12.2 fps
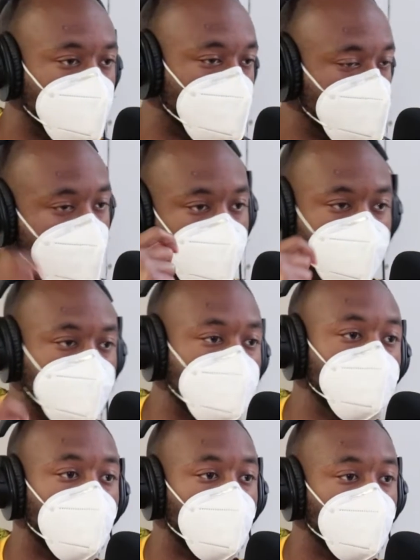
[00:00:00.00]
wrap the
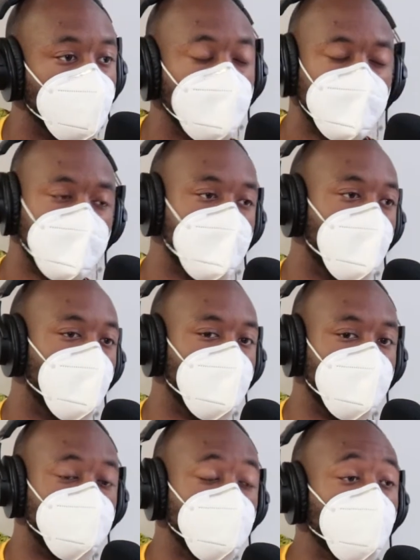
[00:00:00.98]
kimar, or
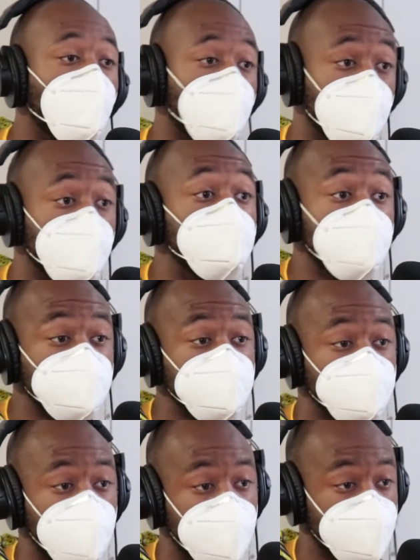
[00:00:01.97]
if you are a
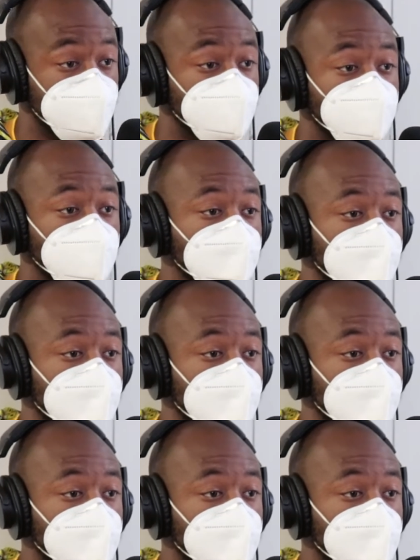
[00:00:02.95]
business page,